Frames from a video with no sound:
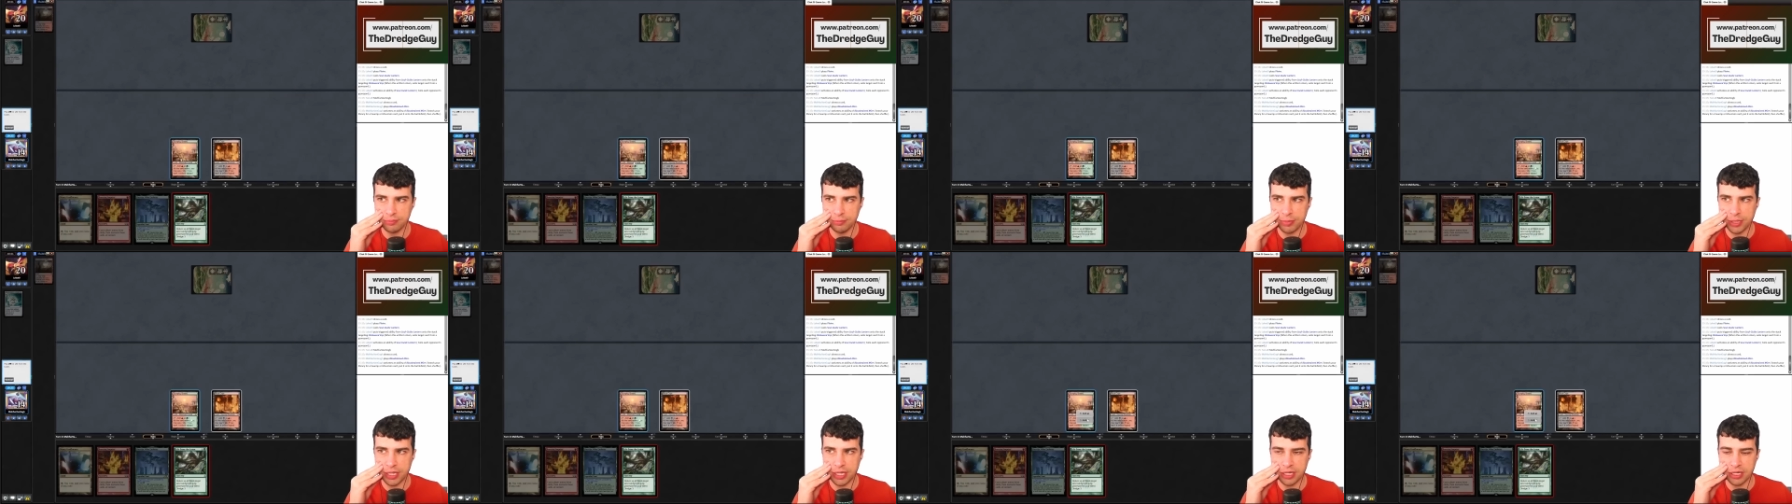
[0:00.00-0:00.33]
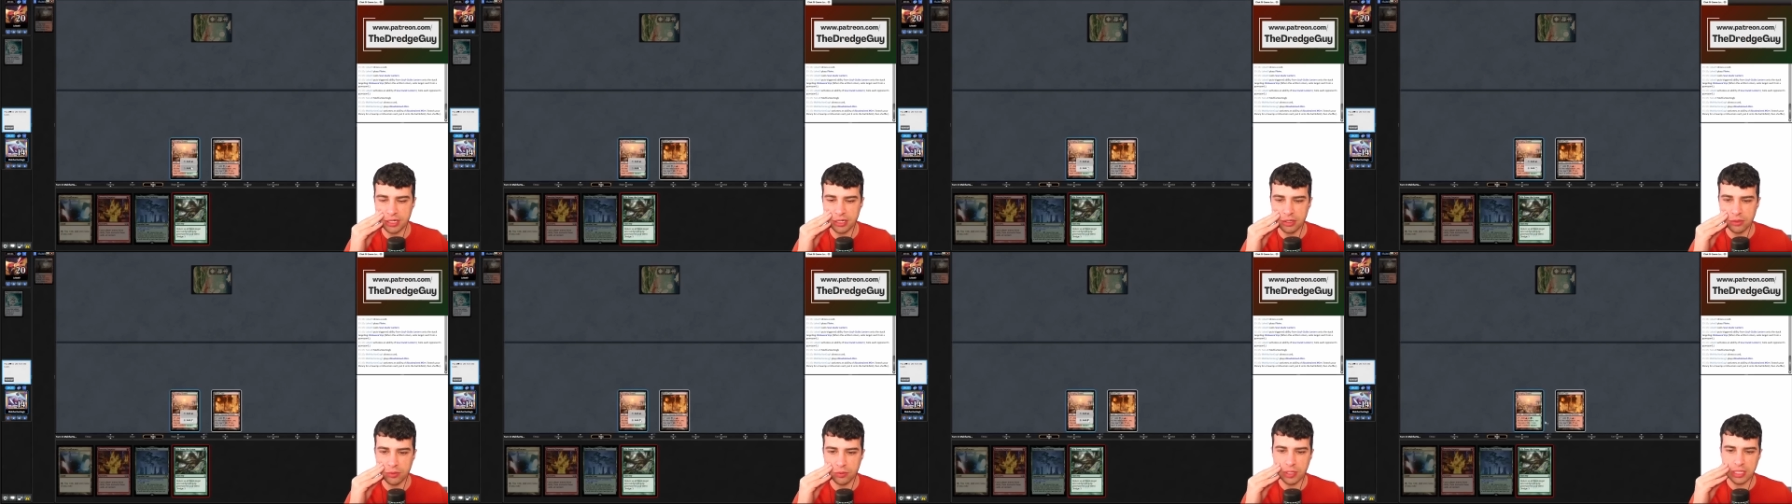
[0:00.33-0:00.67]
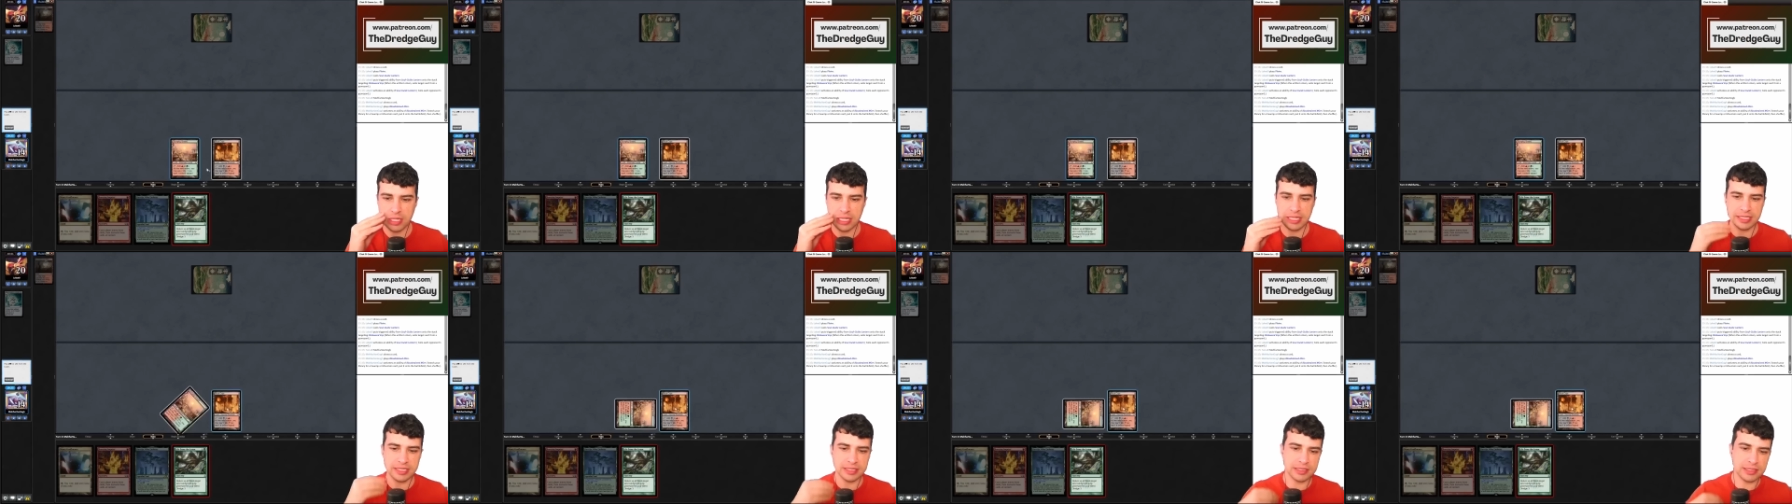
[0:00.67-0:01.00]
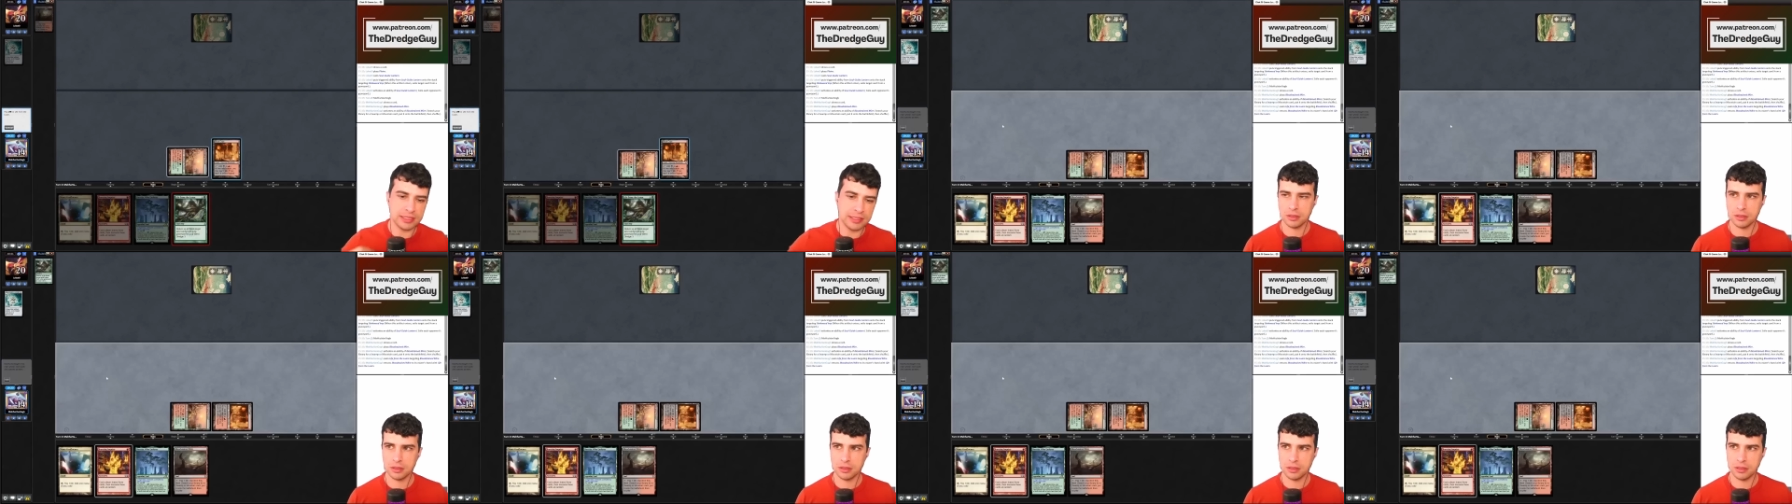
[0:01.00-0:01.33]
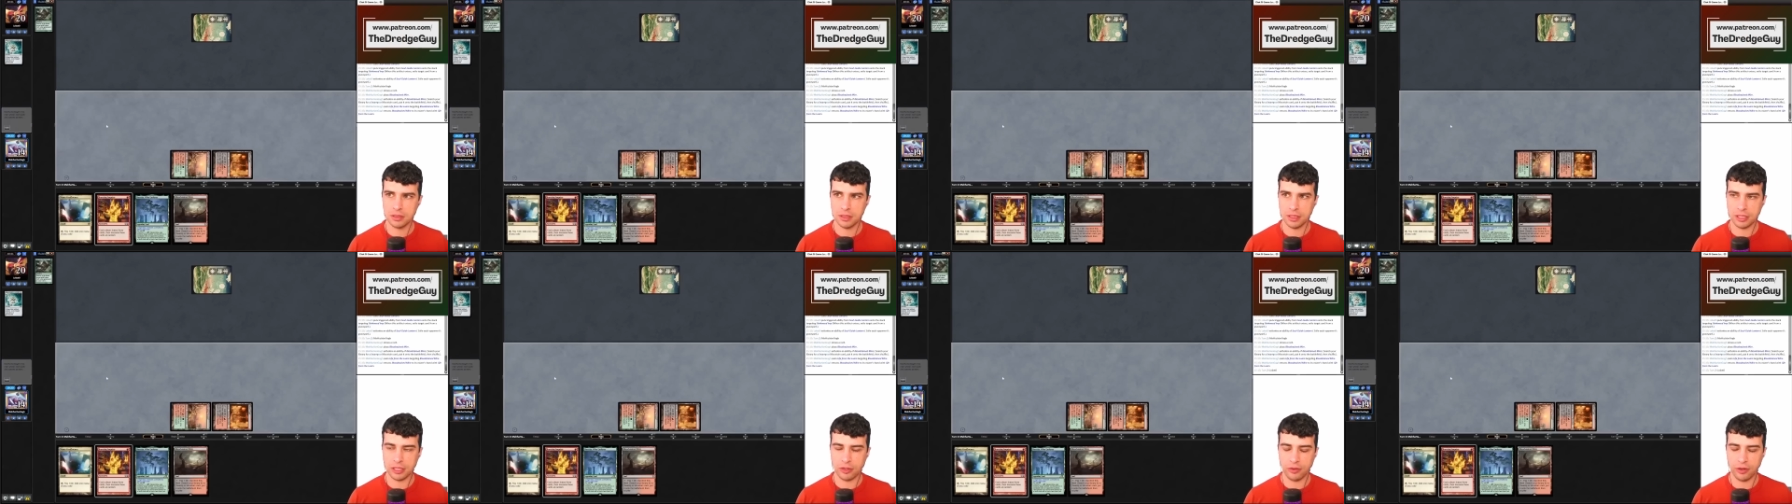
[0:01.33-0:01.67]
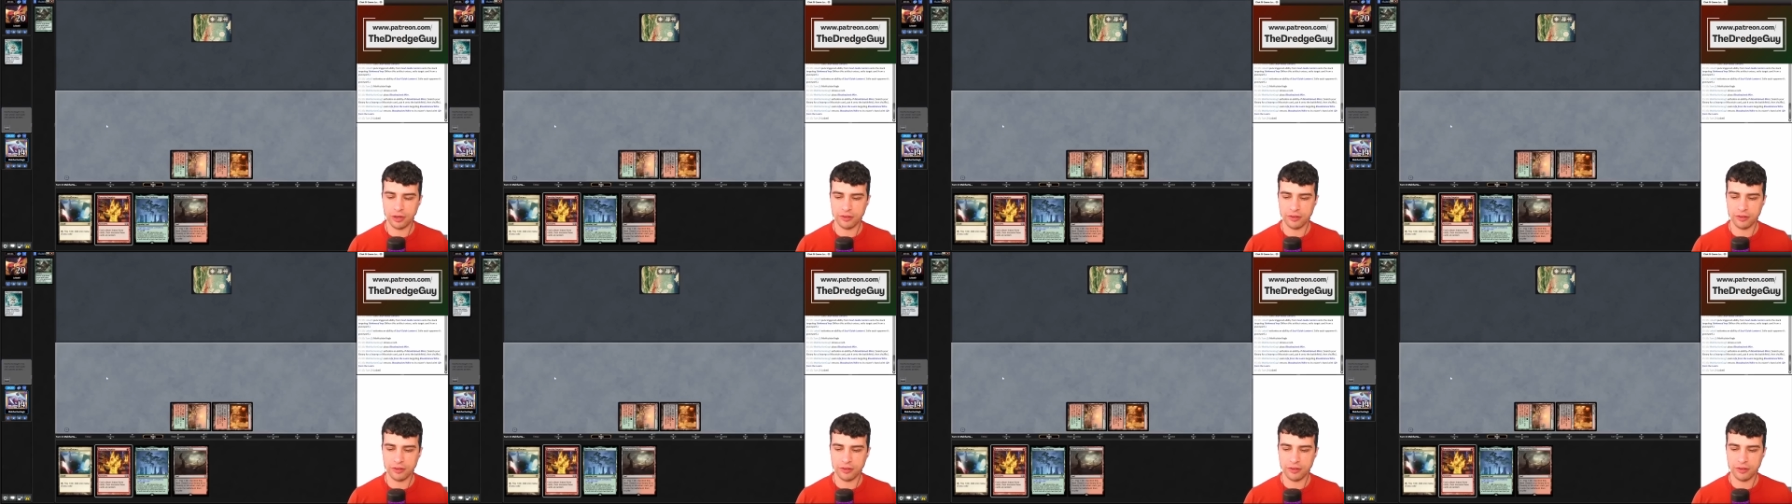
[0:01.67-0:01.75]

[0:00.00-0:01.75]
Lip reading: back 1 land. And now we